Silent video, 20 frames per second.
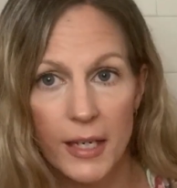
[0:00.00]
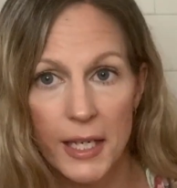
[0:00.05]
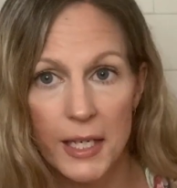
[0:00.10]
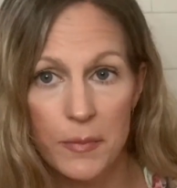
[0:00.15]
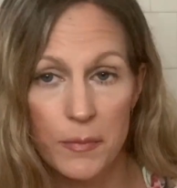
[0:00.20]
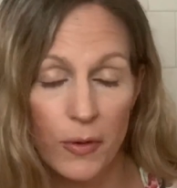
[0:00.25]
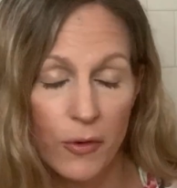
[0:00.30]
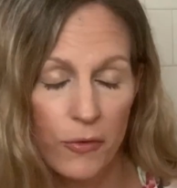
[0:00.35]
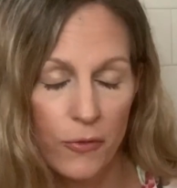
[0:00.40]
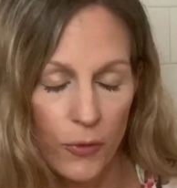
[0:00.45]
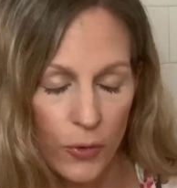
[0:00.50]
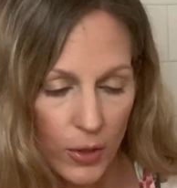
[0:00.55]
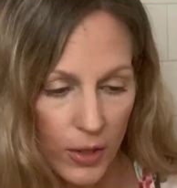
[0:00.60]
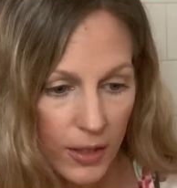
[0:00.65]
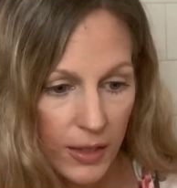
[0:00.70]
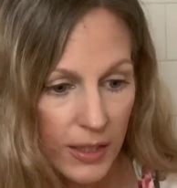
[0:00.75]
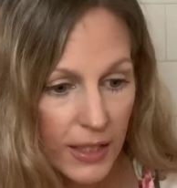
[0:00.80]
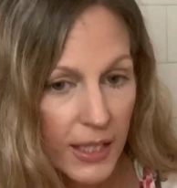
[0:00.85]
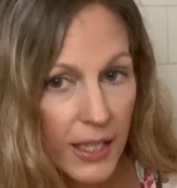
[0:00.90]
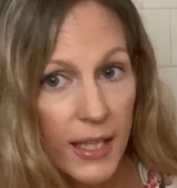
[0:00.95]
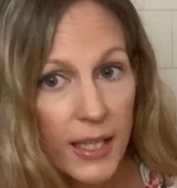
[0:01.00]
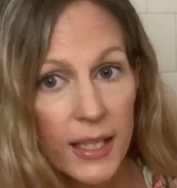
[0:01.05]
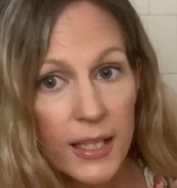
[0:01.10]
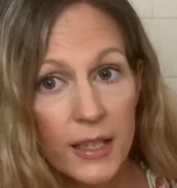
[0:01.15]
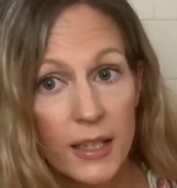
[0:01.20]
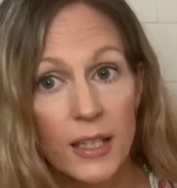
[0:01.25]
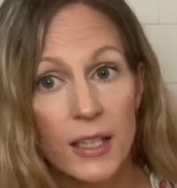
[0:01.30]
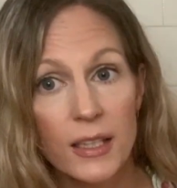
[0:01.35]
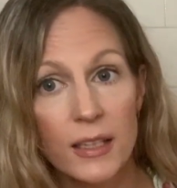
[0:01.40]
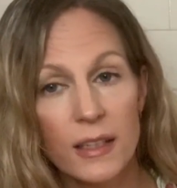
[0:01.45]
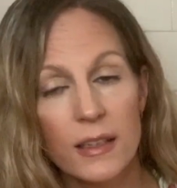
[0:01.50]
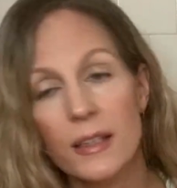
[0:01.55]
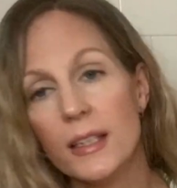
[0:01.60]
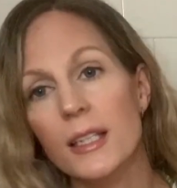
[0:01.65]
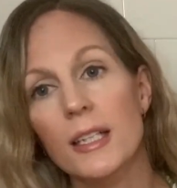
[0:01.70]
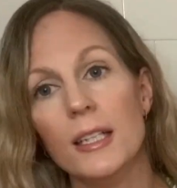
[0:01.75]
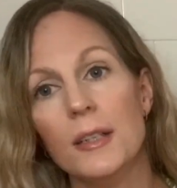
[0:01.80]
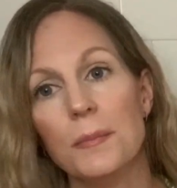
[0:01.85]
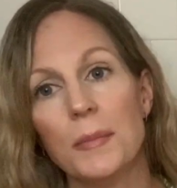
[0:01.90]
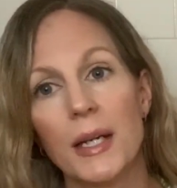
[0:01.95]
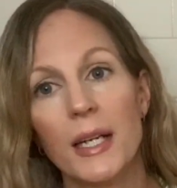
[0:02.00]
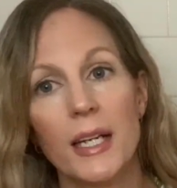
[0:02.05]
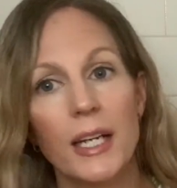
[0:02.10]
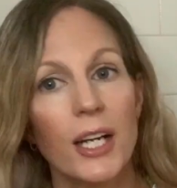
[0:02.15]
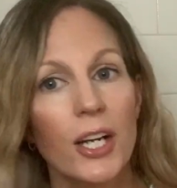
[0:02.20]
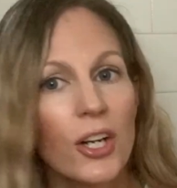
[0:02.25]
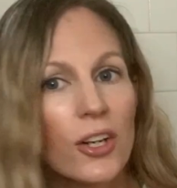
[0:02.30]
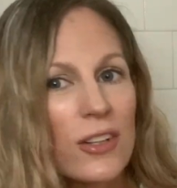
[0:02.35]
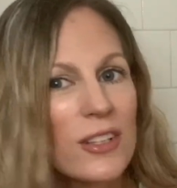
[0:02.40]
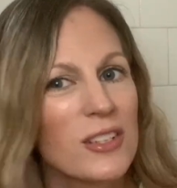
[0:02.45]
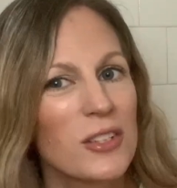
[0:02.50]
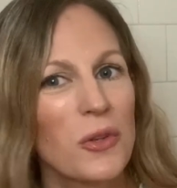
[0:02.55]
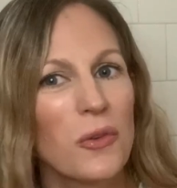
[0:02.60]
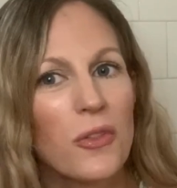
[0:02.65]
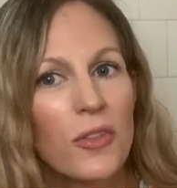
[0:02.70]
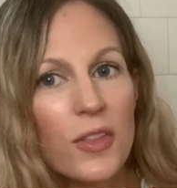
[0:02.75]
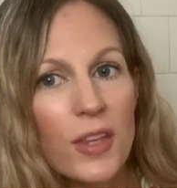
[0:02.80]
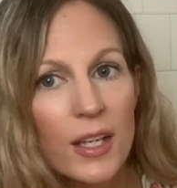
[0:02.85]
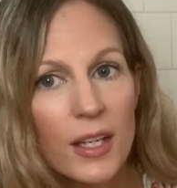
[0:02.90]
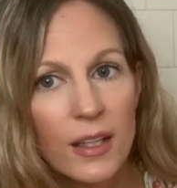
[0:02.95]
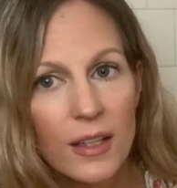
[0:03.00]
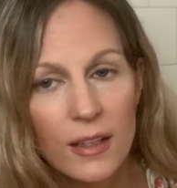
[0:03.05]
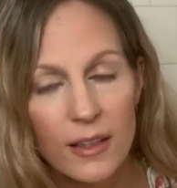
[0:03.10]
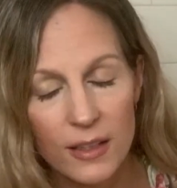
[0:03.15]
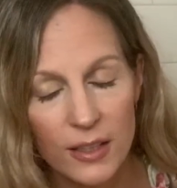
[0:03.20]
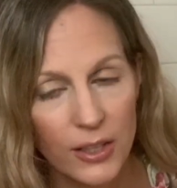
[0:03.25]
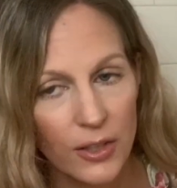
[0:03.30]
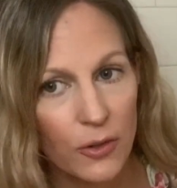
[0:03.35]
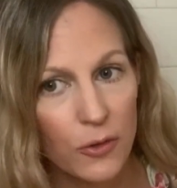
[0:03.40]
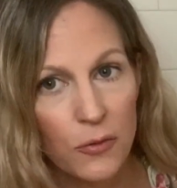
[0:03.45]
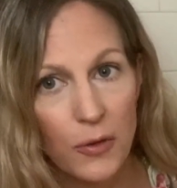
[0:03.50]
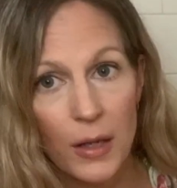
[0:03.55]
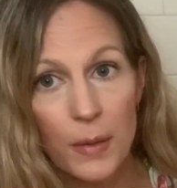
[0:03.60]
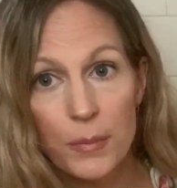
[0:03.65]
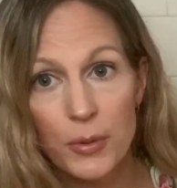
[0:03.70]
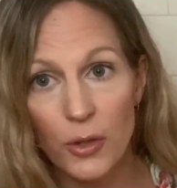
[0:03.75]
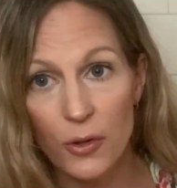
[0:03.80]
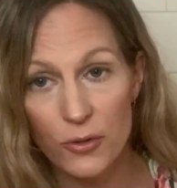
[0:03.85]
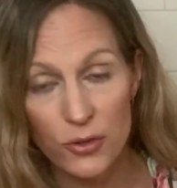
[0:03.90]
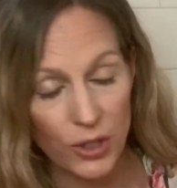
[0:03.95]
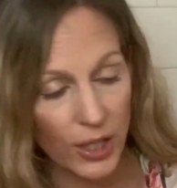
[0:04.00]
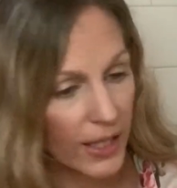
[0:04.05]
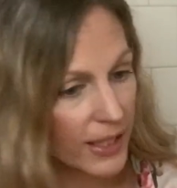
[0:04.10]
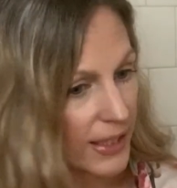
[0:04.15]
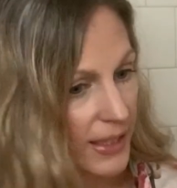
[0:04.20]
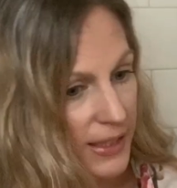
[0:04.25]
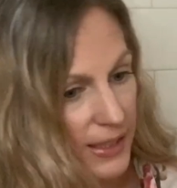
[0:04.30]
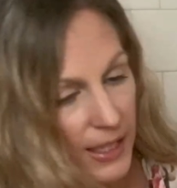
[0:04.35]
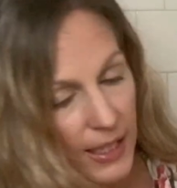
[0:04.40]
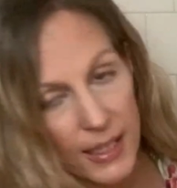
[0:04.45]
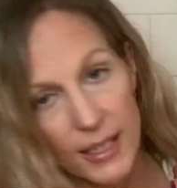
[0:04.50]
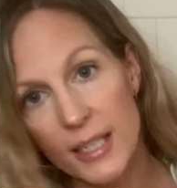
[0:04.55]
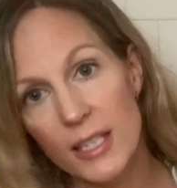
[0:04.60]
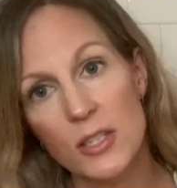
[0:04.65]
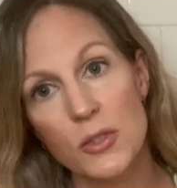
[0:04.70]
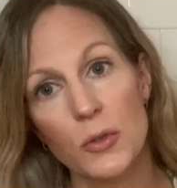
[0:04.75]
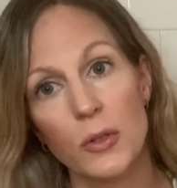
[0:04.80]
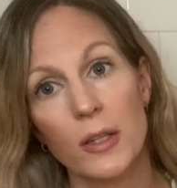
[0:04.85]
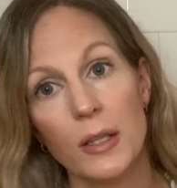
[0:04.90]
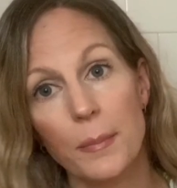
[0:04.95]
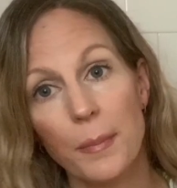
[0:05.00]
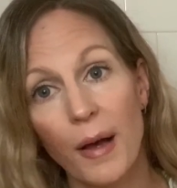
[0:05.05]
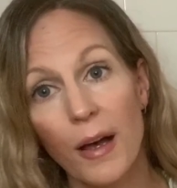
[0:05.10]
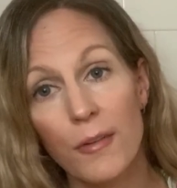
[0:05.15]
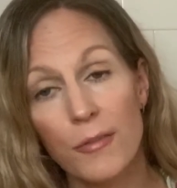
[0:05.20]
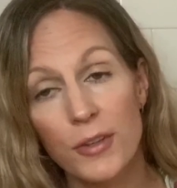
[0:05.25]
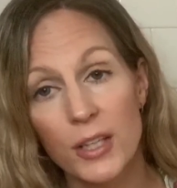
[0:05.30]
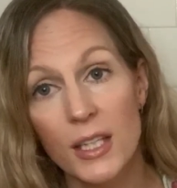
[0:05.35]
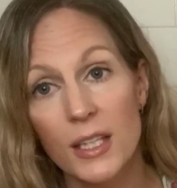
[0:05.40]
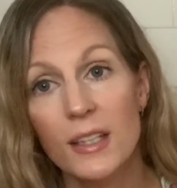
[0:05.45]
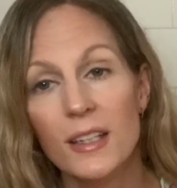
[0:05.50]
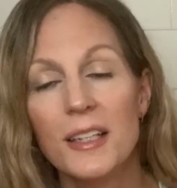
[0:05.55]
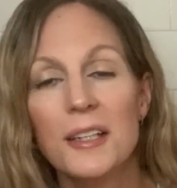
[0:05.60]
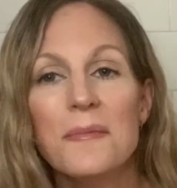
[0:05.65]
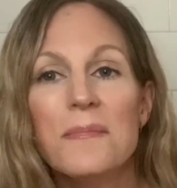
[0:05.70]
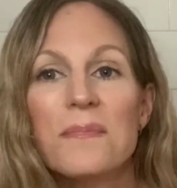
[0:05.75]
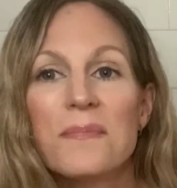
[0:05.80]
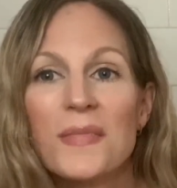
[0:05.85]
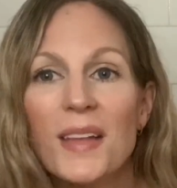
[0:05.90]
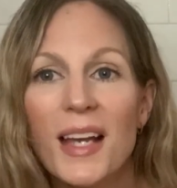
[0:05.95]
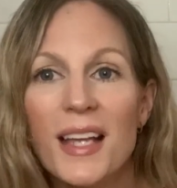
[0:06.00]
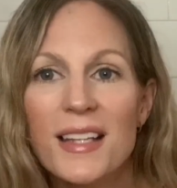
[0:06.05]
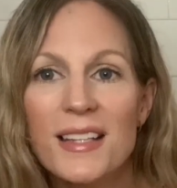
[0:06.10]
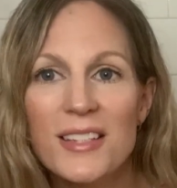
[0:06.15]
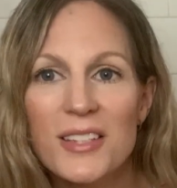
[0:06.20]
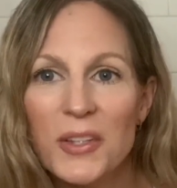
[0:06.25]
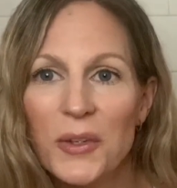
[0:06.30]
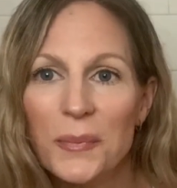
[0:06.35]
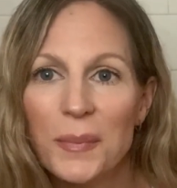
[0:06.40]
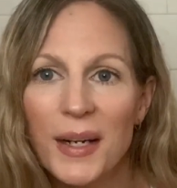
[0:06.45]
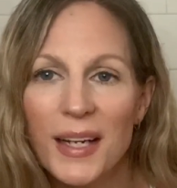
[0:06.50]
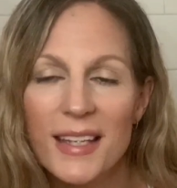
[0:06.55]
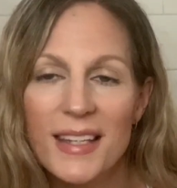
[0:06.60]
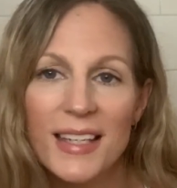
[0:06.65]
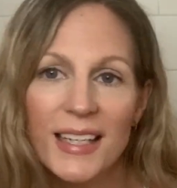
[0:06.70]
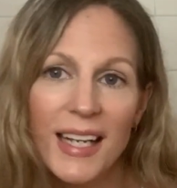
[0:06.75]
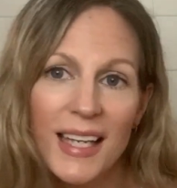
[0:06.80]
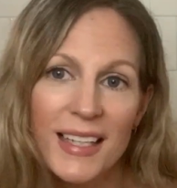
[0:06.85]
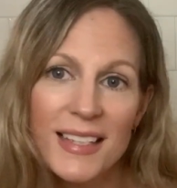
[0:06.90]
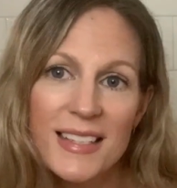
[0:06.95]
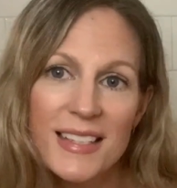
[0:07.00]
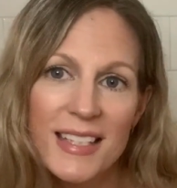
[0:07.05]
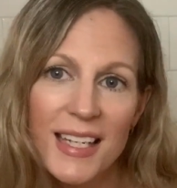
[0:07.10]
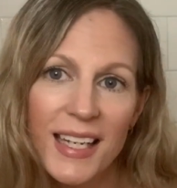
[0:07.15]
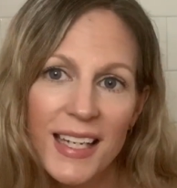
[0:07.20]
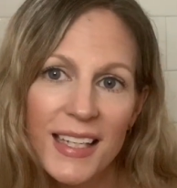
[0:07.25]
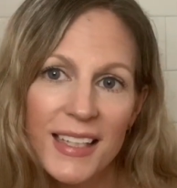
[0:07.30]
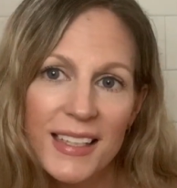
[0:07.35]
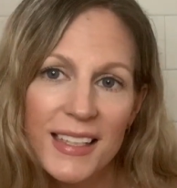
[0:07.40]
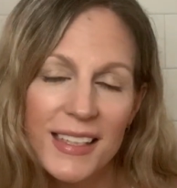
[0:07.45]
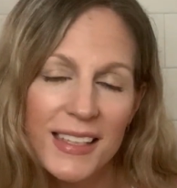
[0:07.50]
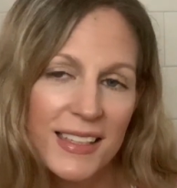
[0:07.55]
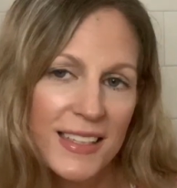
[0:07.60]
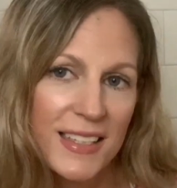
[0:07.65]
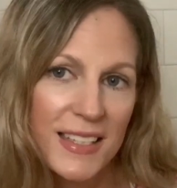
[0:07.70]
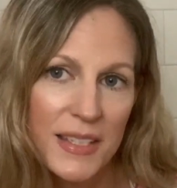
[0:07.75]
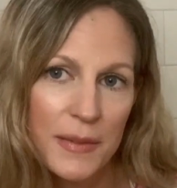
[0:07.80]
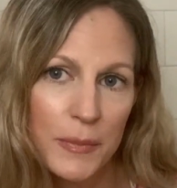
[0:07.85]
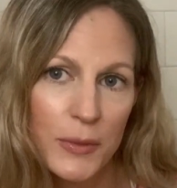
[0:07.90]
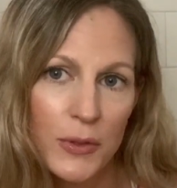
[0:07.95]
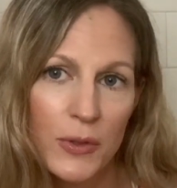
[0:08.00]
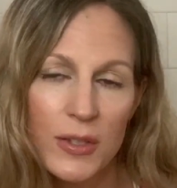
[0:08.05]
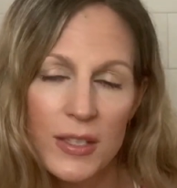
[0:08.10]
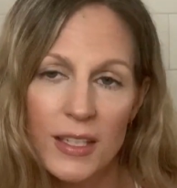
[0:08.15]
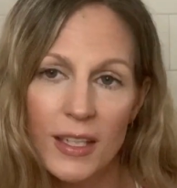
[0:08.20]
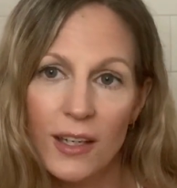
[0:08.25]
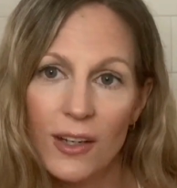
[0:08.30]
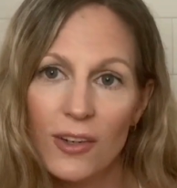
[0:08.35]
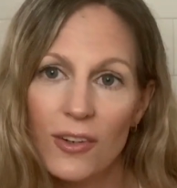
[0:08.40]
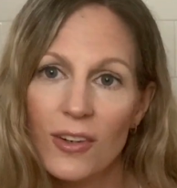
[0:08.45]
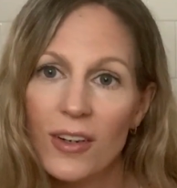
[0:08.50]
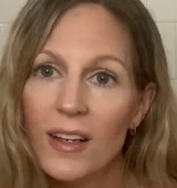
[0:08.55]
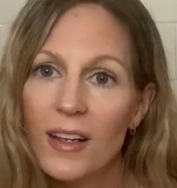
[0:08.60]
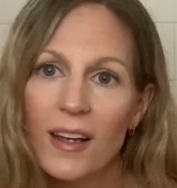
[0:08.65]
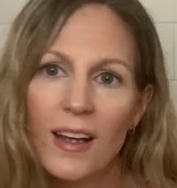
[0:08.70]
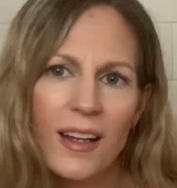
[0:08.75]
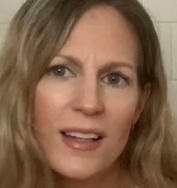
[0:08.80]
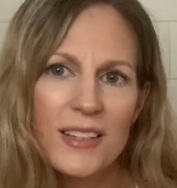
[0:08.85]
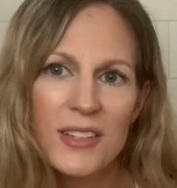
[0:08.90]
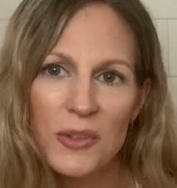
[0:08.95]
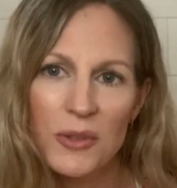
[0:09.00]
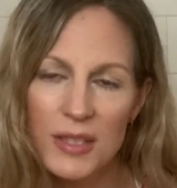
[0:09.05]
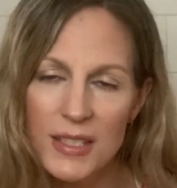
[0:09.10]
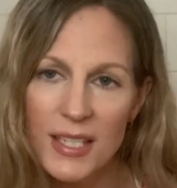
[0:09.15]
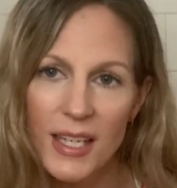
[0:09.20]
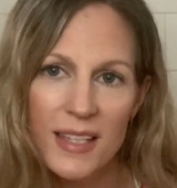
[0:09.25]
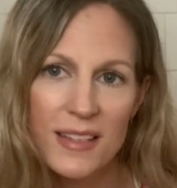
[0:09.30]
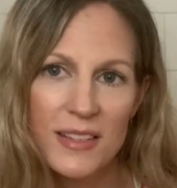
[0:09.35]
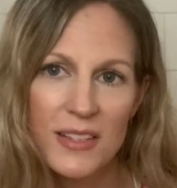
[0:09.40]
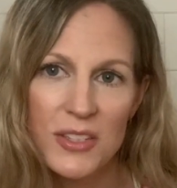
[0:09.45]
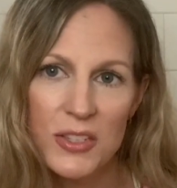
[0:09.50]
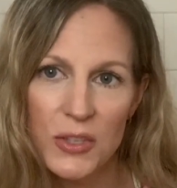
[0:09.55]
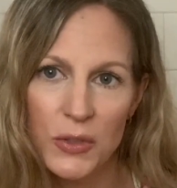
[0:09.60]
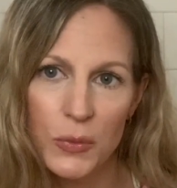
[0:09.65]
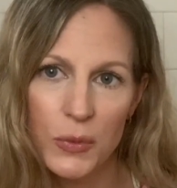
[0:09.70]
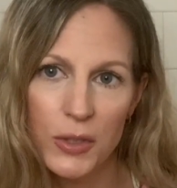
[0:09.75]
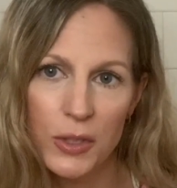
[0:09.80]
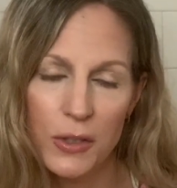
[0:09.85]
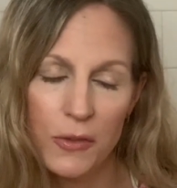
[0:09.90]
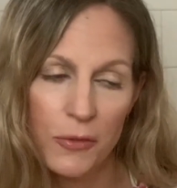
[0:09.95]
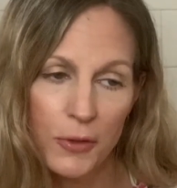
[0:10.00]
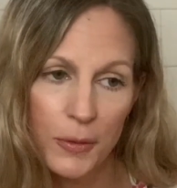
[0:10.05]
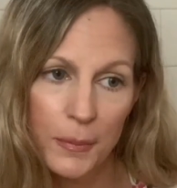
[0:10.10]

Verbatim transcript: night before. And luckily, my hair is so thick, you know, if I blow dry it at night, it's really puffy. And so by the next day, it is smoothed out, and so it tends to work for